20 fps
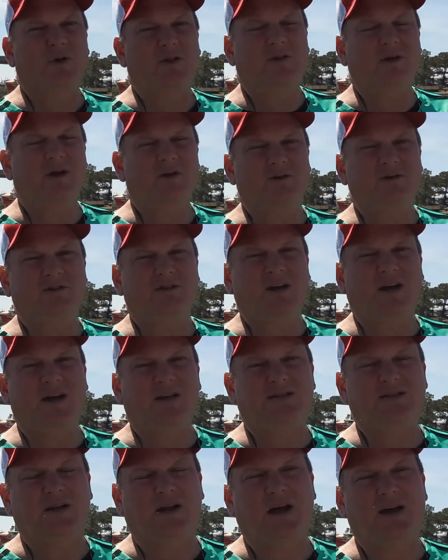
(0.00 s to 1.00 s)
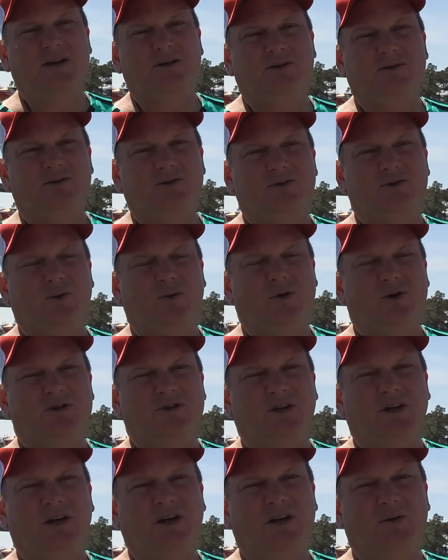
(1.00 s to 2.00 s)
with other states like
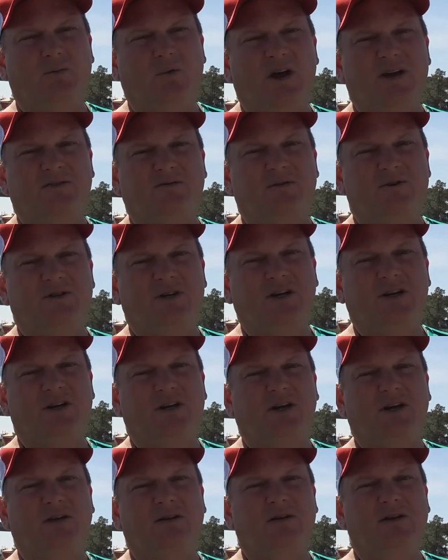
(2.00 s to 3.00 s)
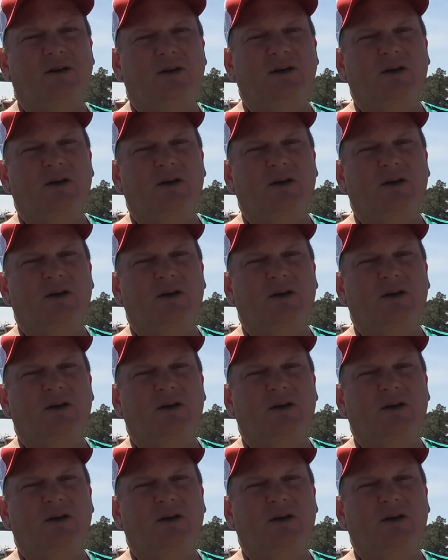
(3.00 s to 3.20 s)
Georgia and West Virginia,